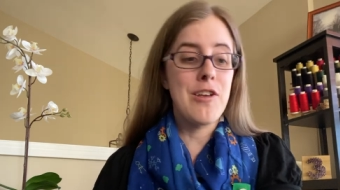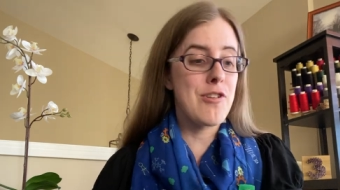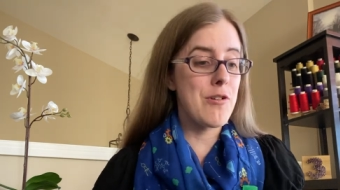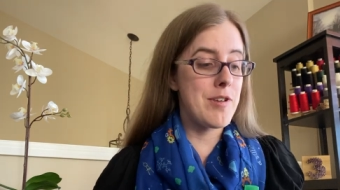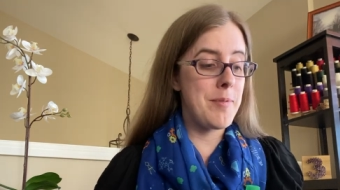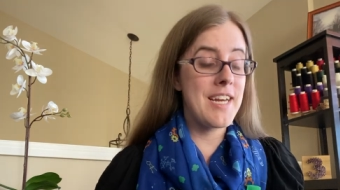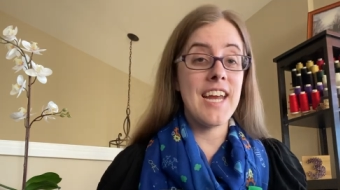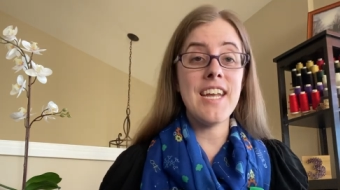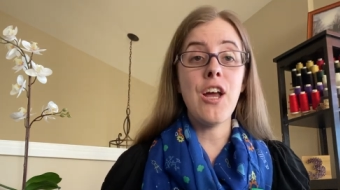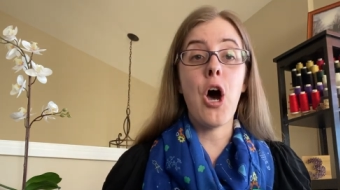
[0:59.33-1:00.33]
So to
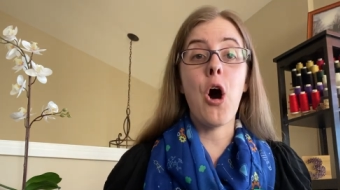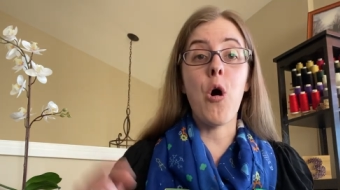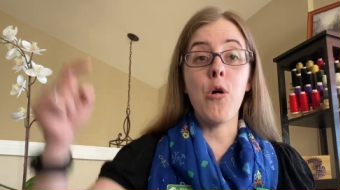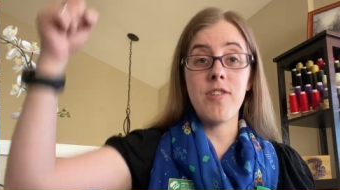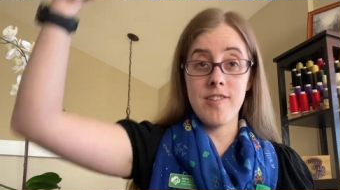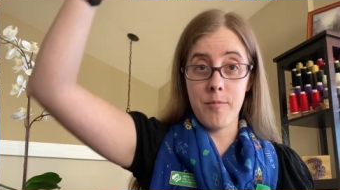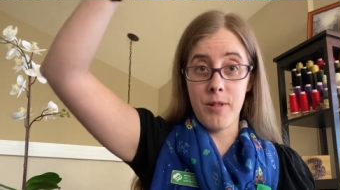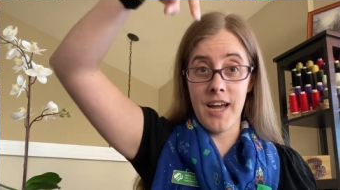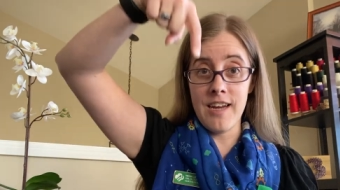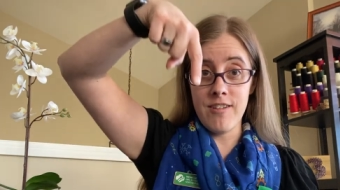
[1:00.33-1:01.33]
begin, all the
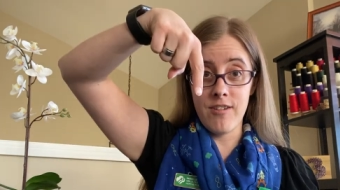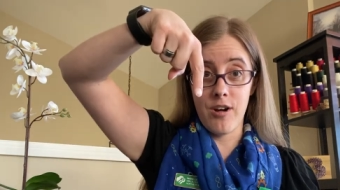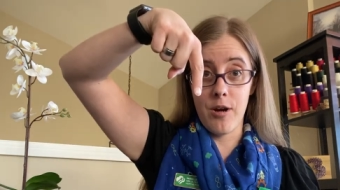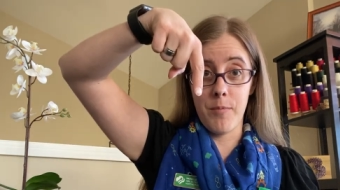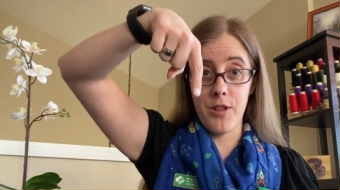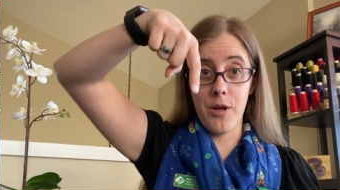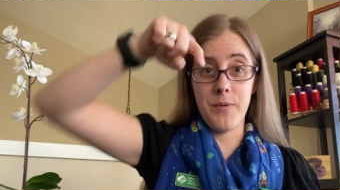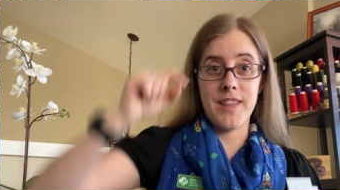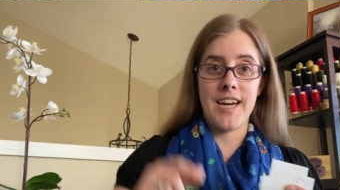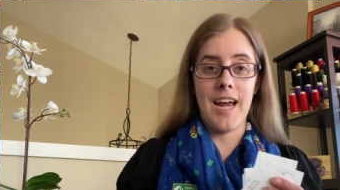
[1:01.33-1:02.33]
supplies are
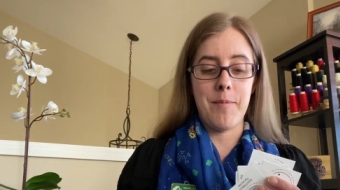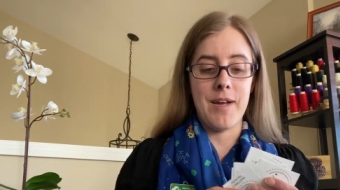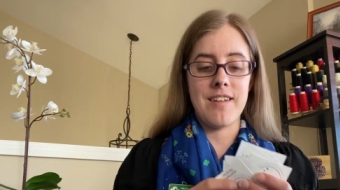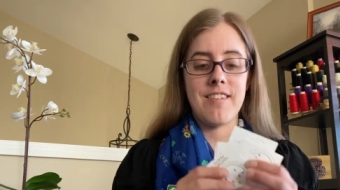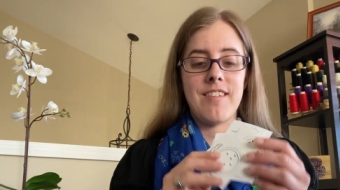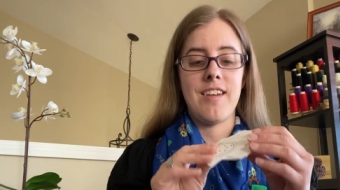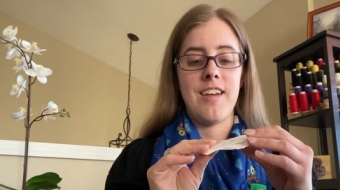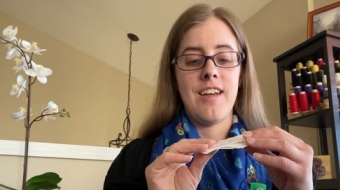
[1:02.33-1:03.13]
below in the comments.